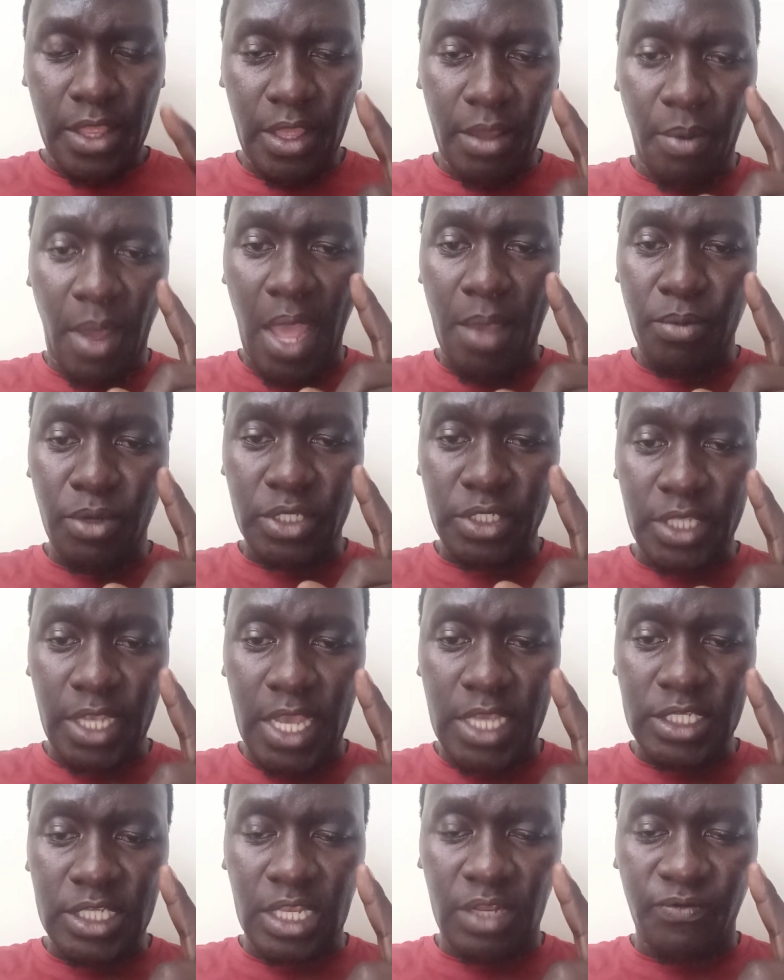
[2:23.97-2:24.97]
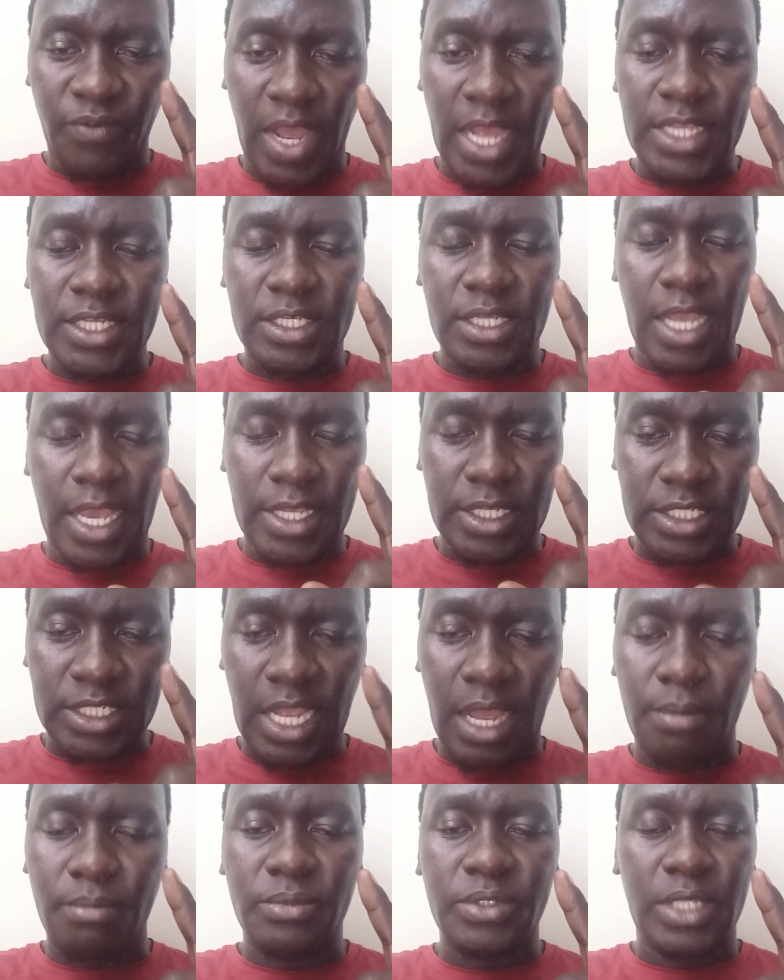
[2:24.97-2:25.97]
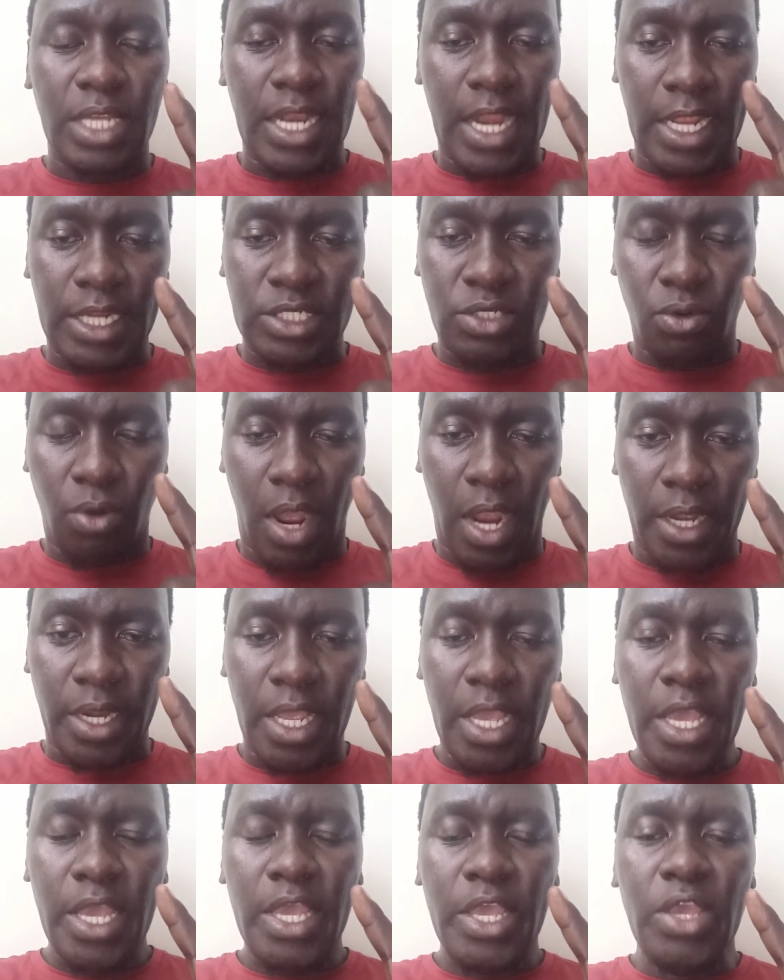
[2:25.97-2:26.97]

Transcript: The Bible says in Psalms 91,